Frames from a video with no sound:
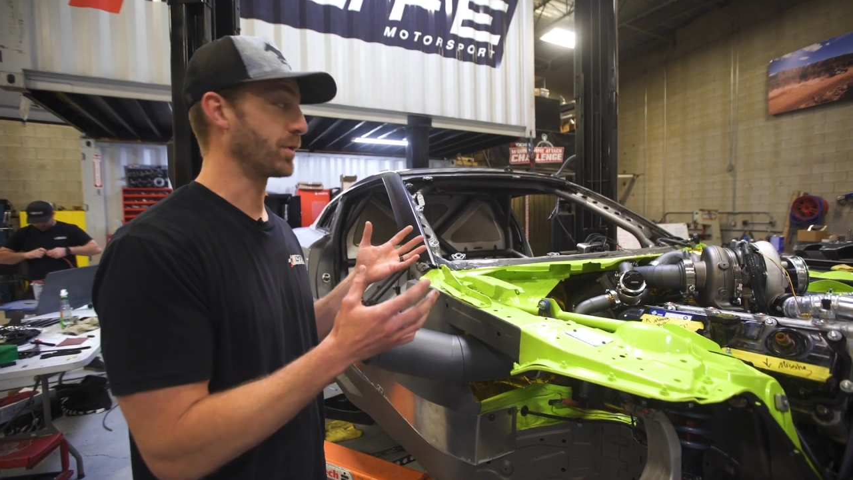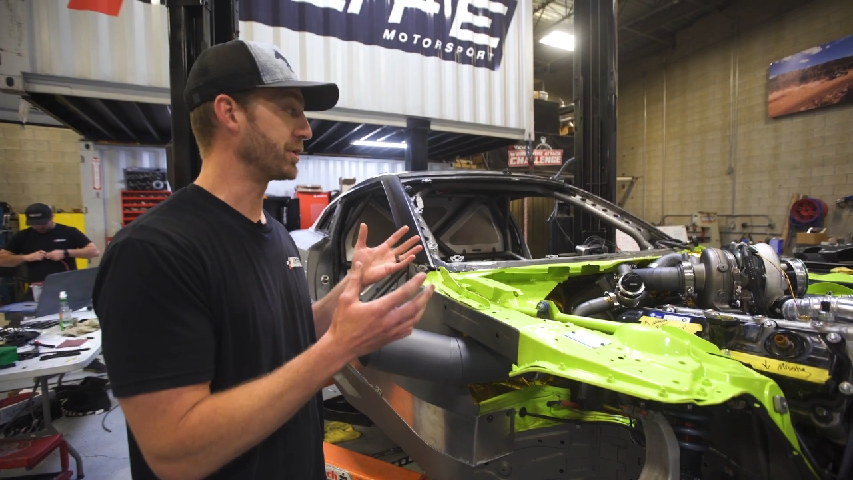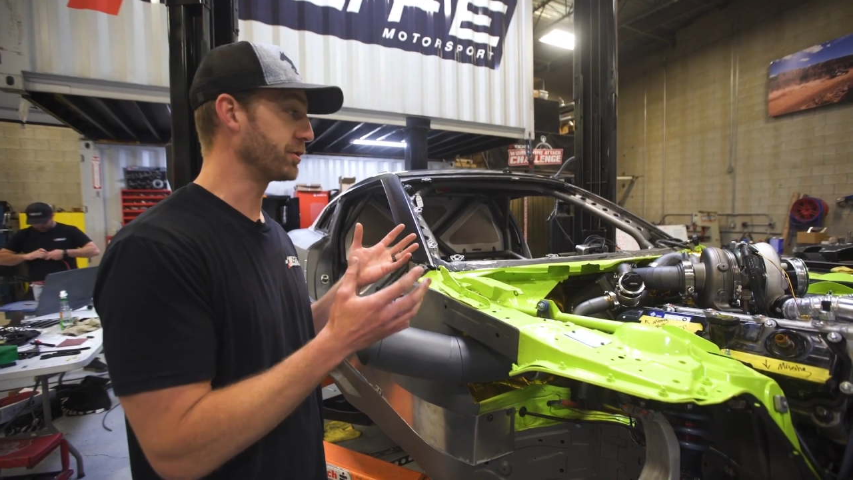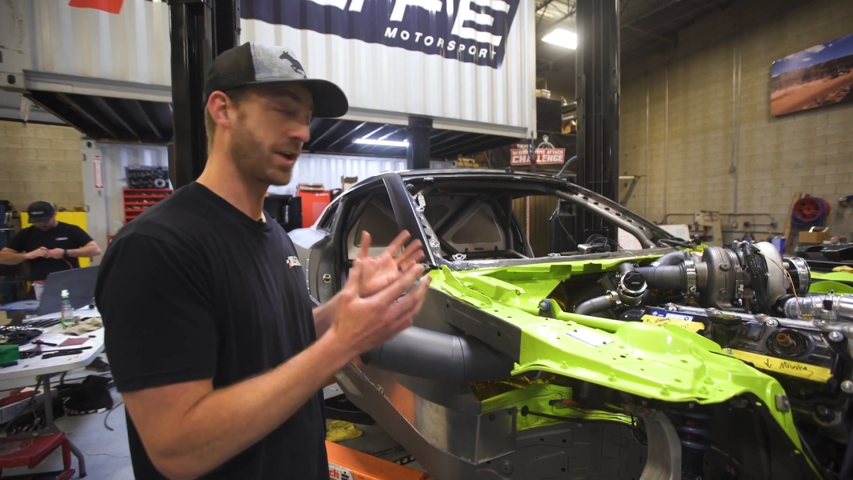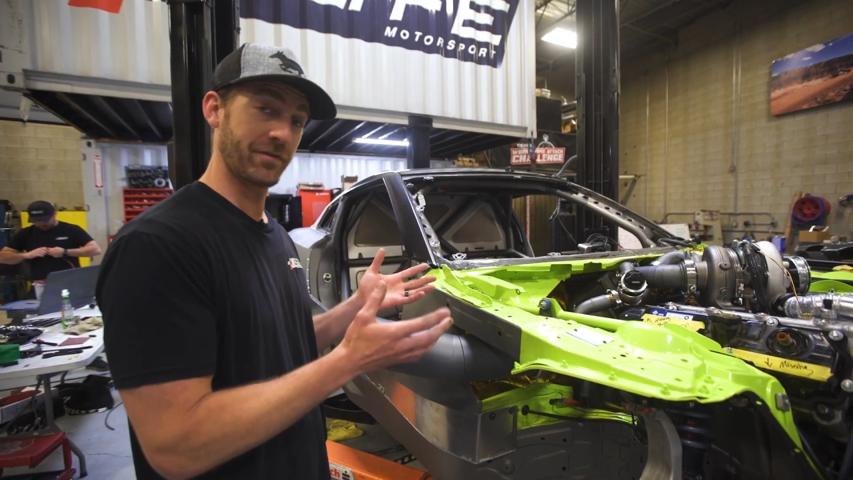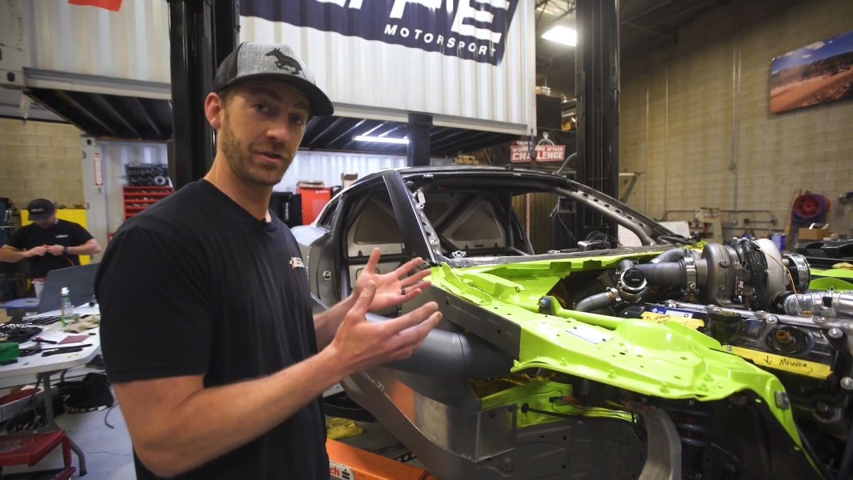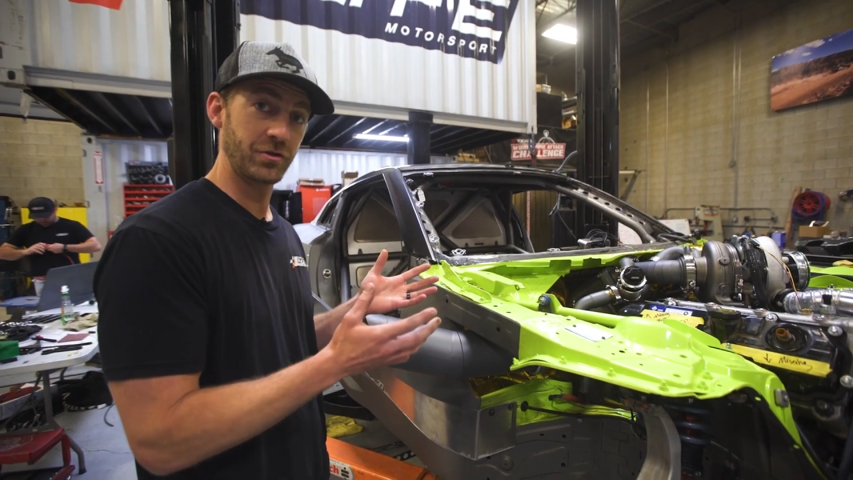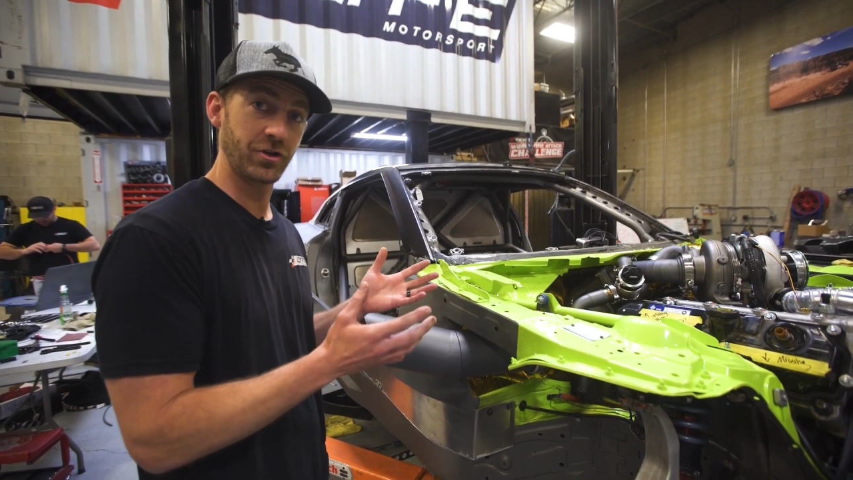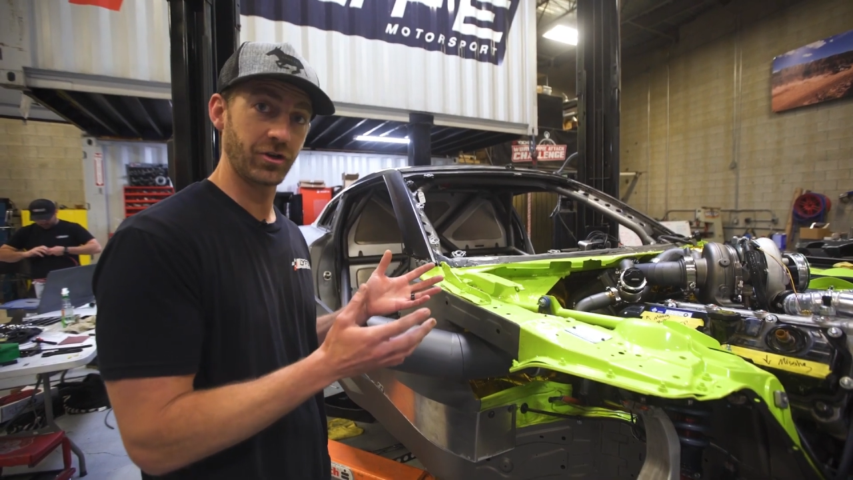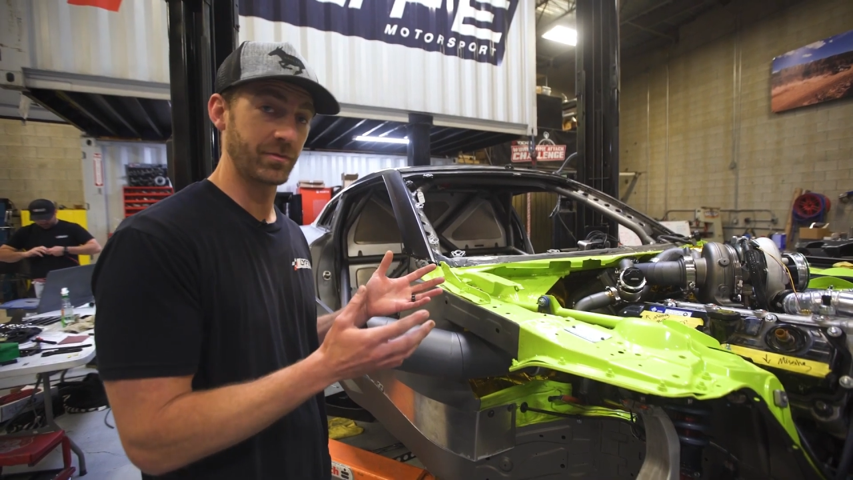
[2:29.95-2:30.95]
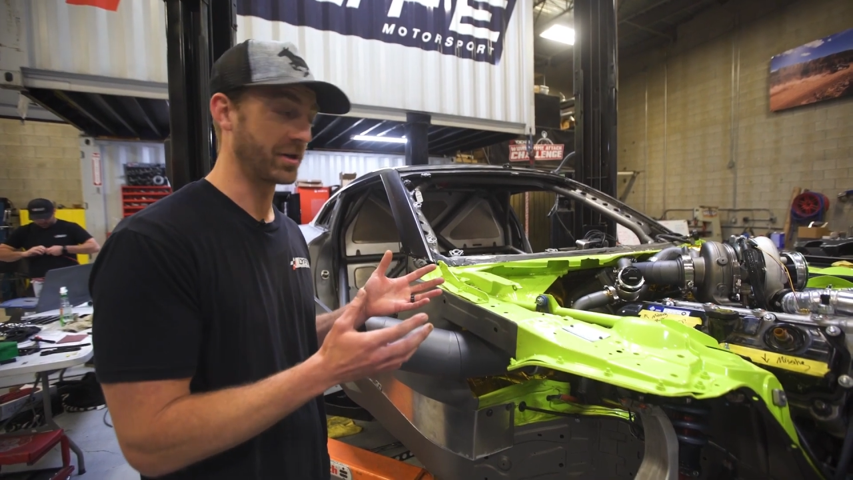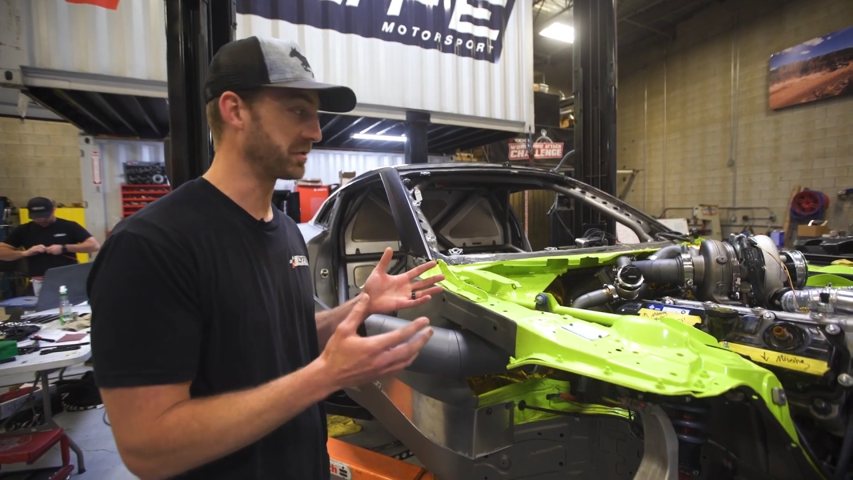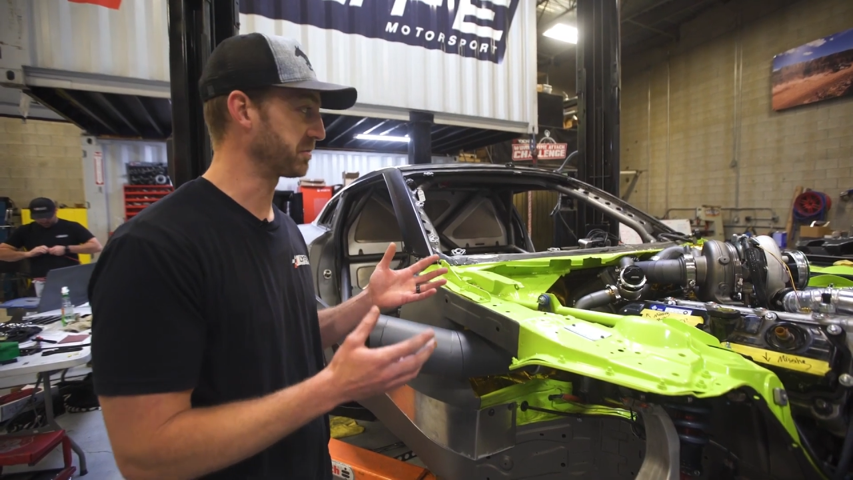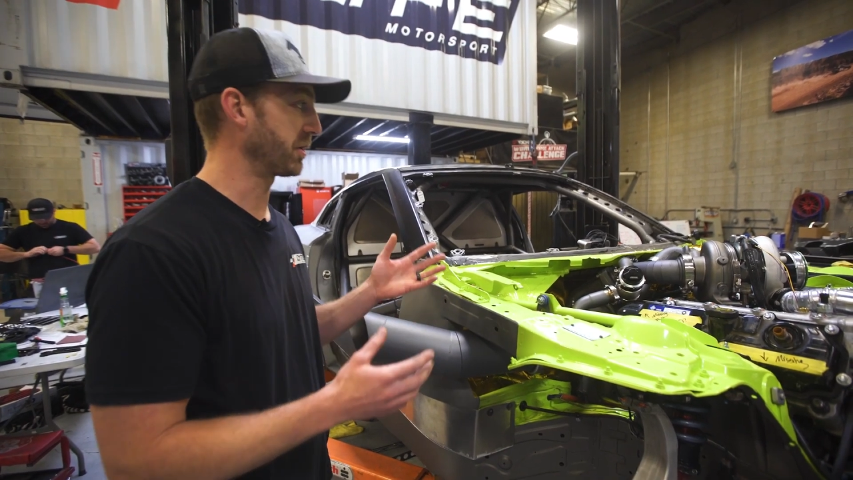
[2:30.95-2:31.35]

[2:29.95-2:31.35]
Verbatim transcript: We do have two turbos,